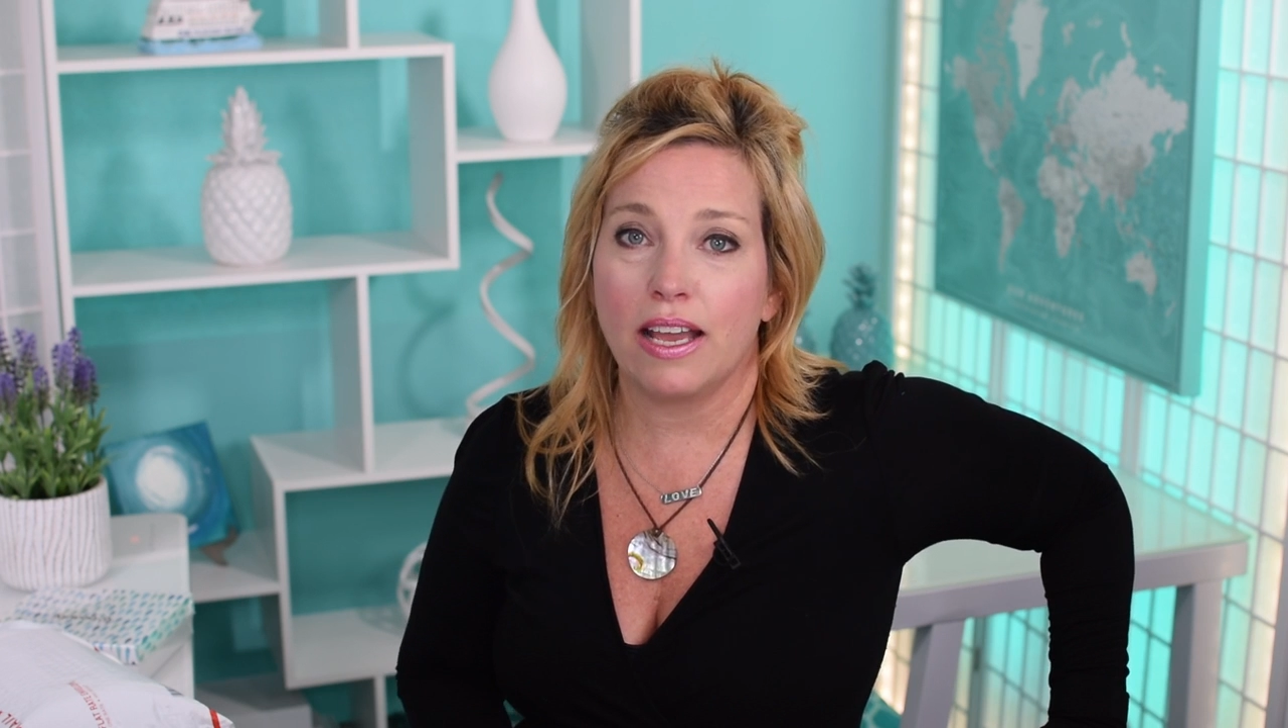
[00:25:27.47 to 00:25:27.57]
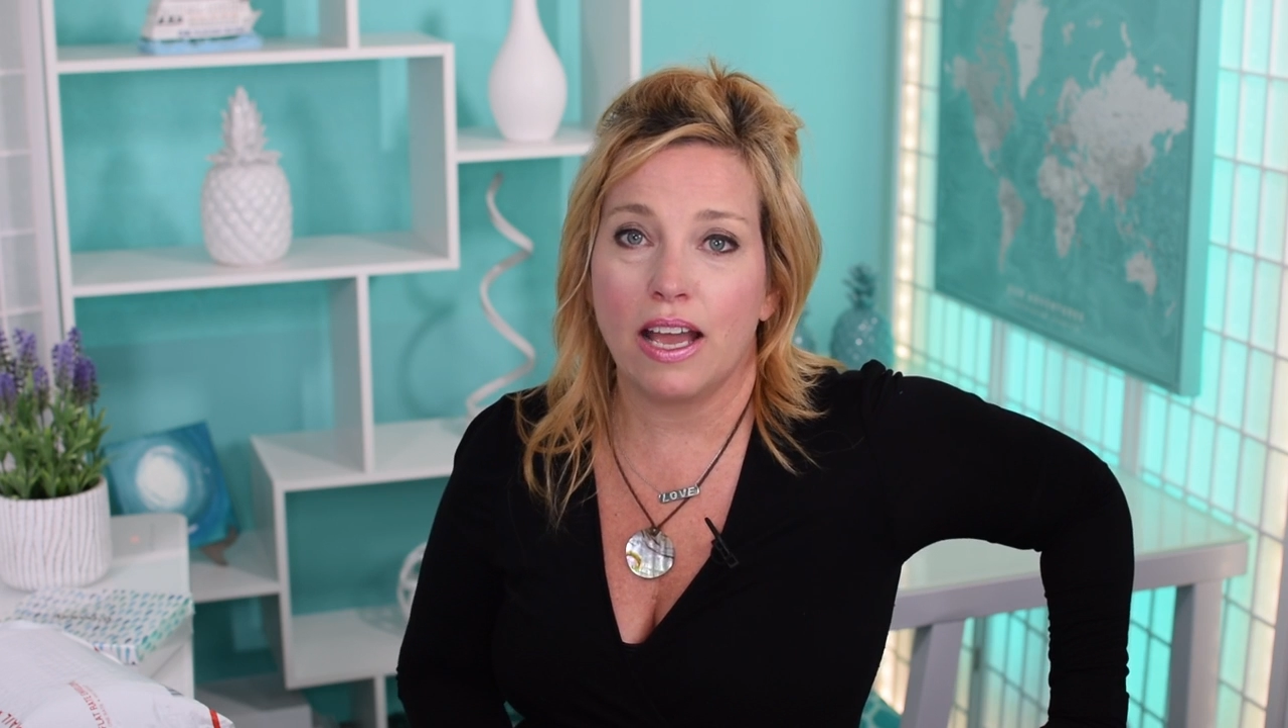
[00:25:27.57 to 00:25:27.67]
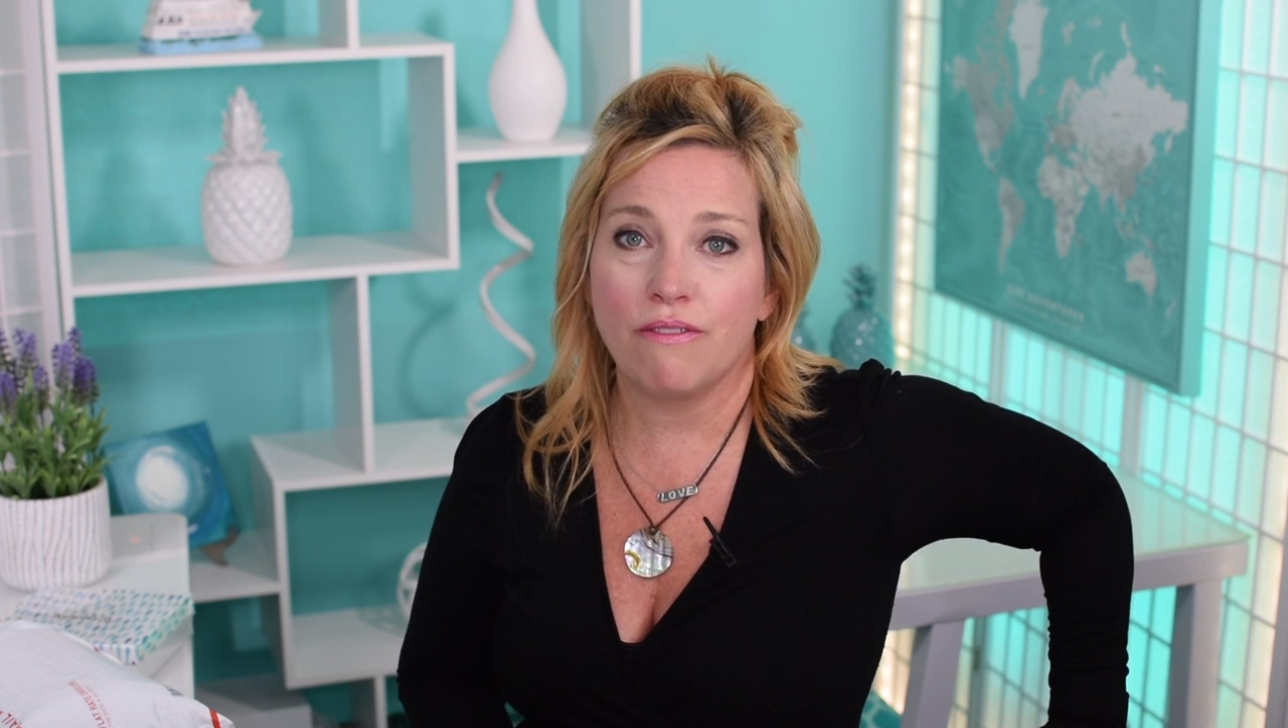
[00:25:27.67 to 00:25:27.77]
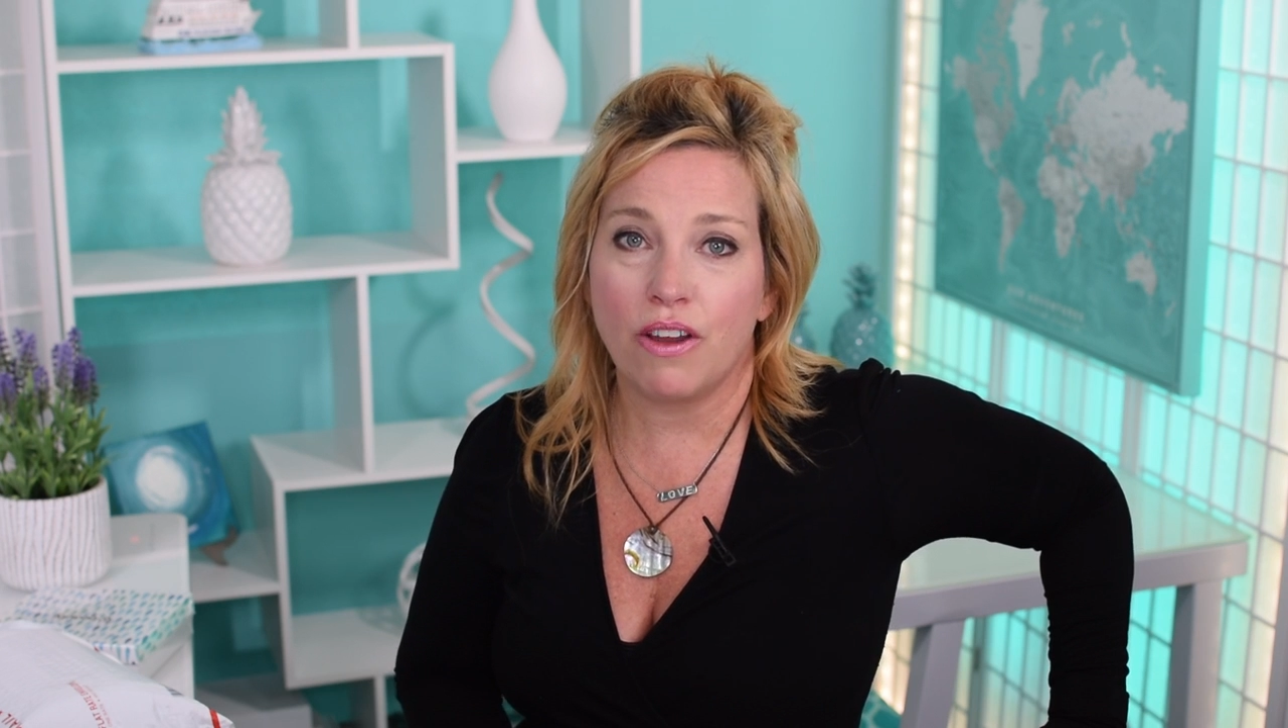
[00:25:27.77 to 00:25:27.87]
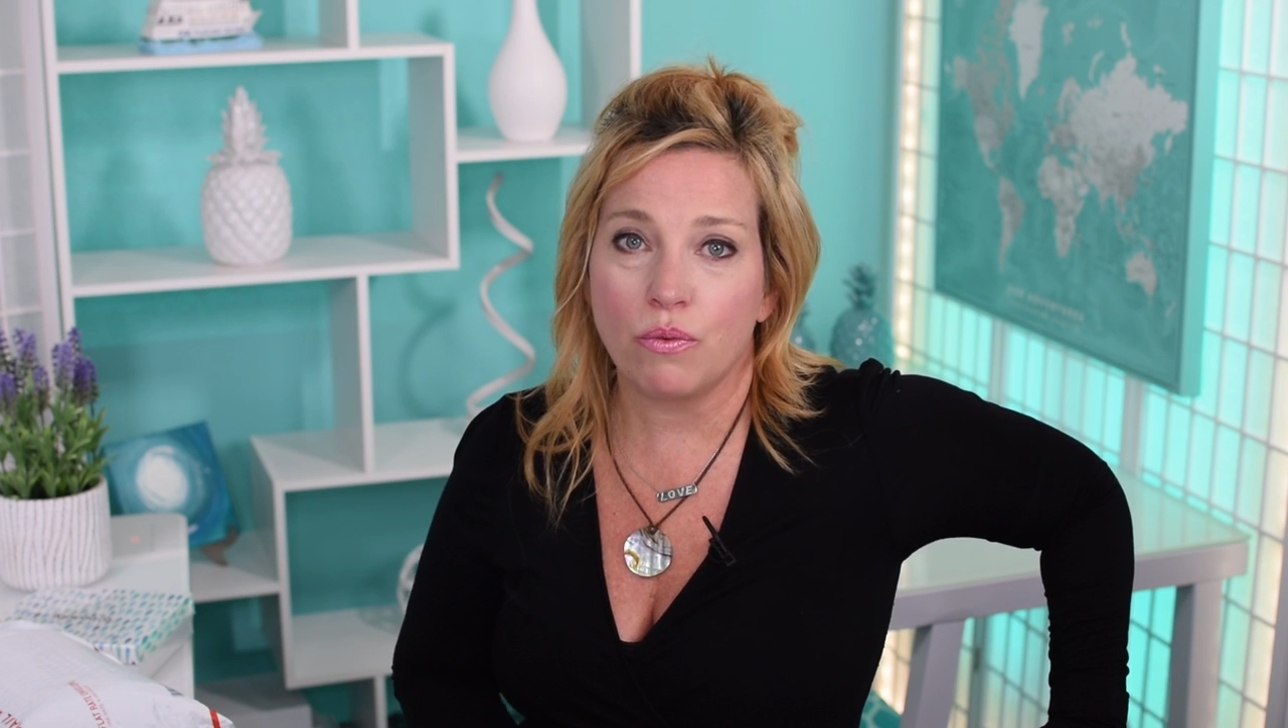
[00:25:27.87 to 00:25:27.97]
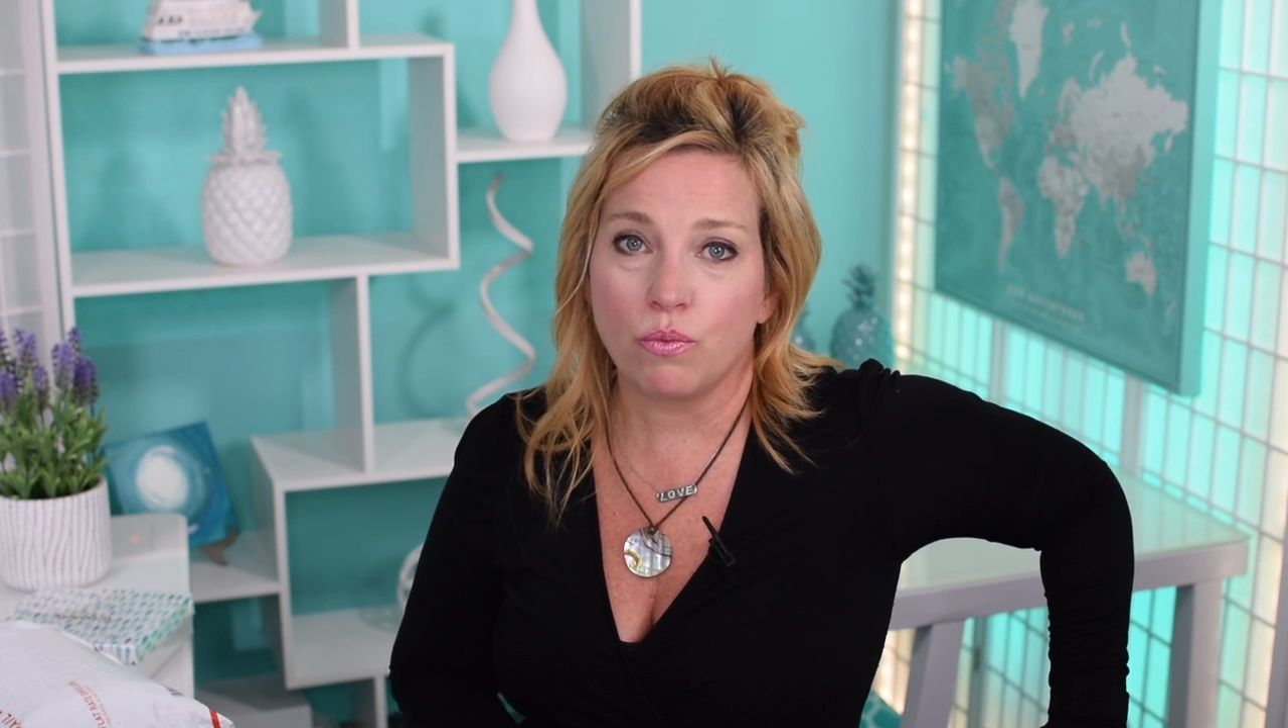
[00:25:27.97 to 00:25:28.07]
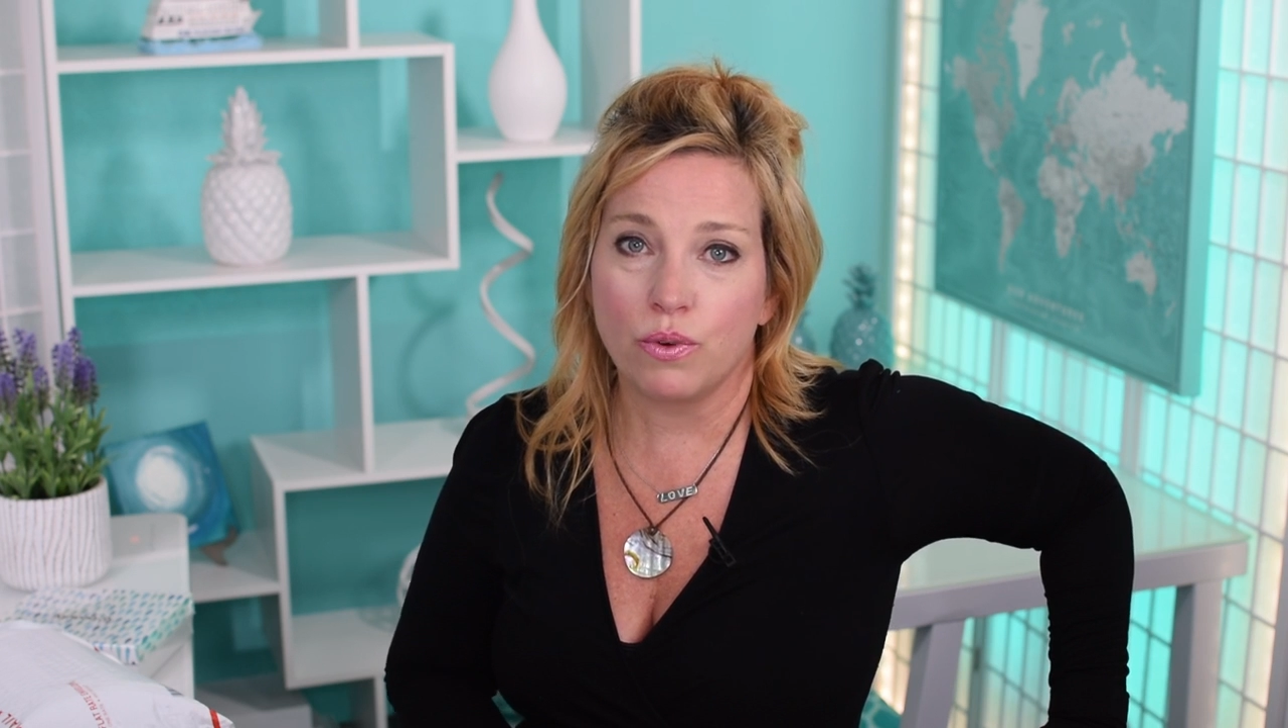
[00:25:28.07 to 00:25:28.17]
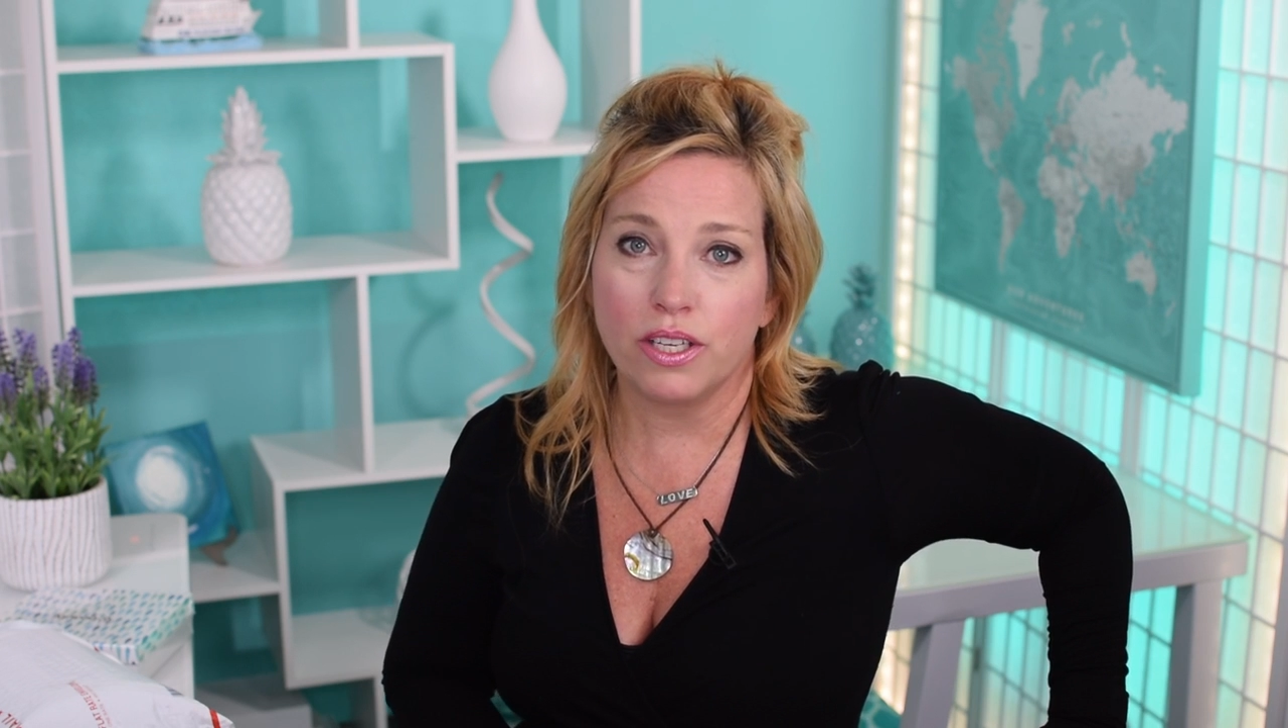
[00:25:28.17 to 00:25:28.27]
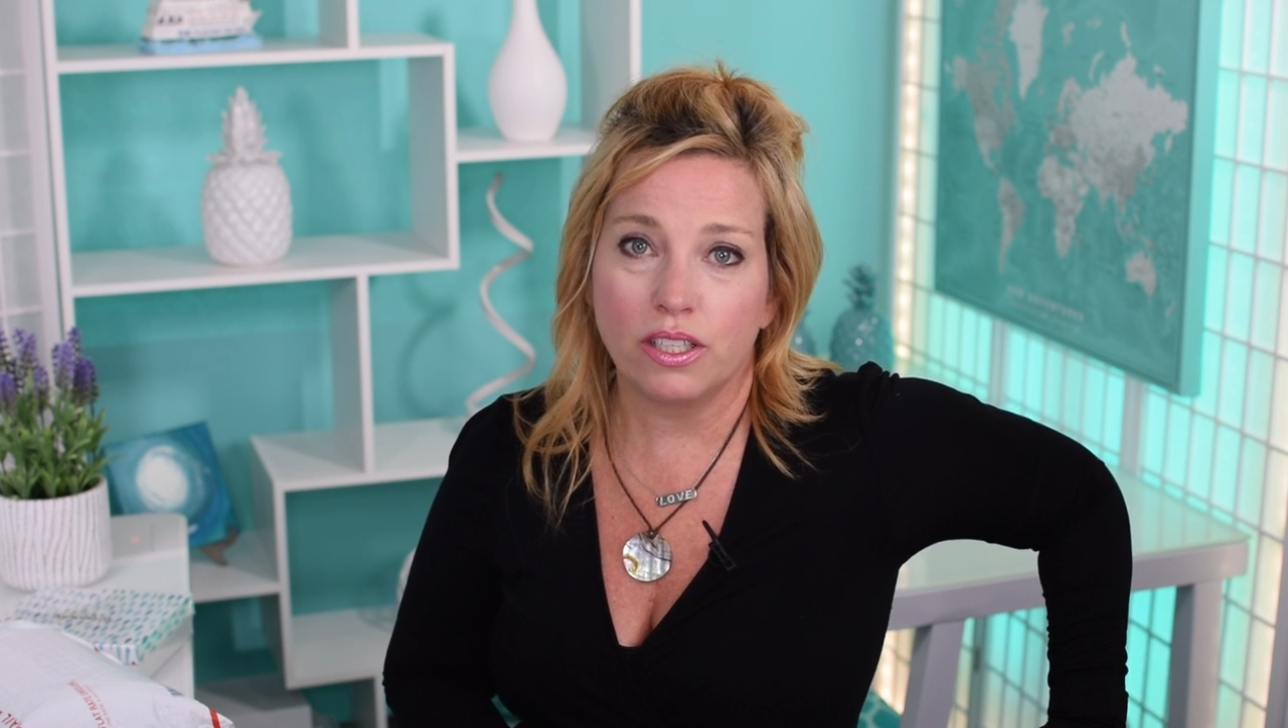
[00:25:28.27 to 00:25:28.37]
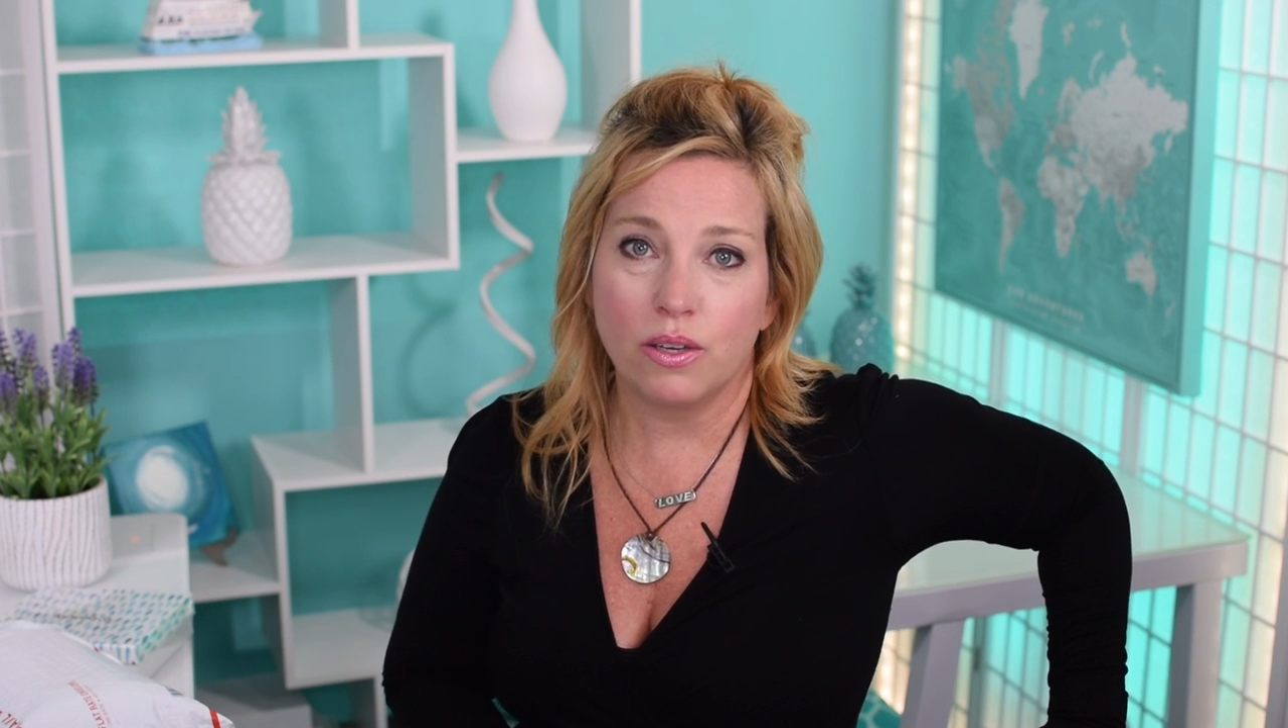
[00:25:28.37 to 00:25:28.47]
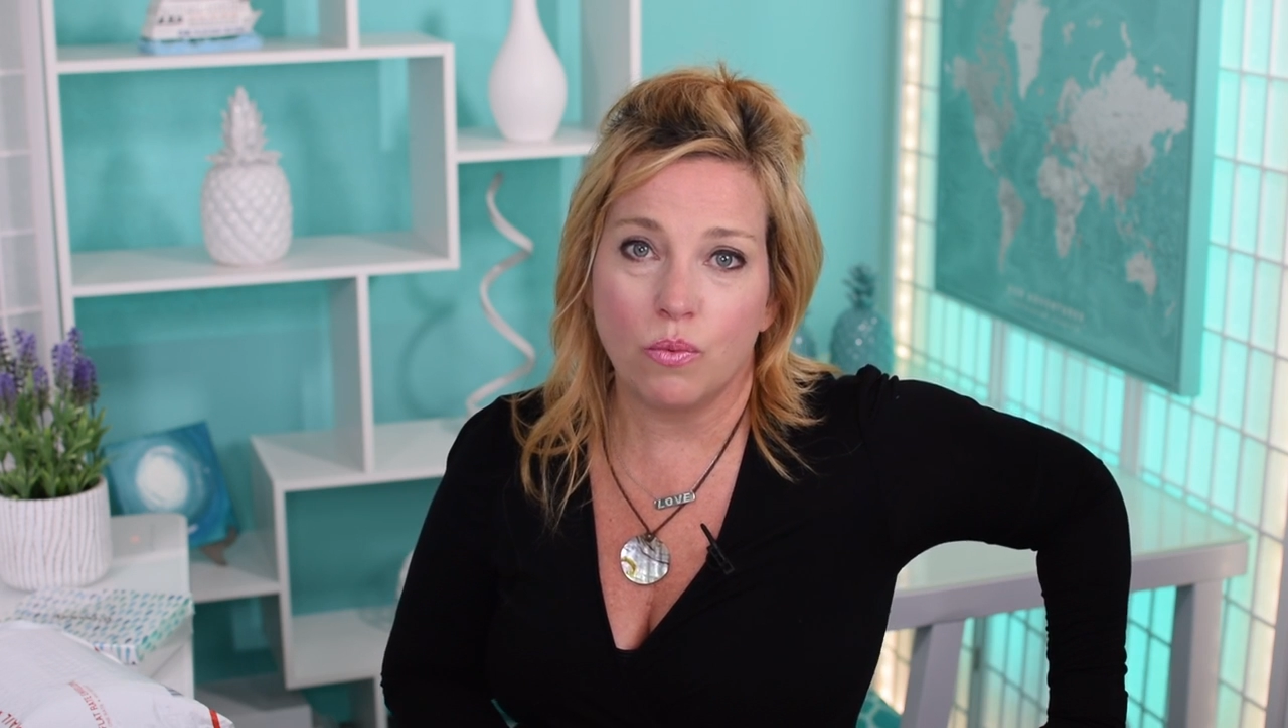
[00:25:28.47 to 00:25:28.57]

If I really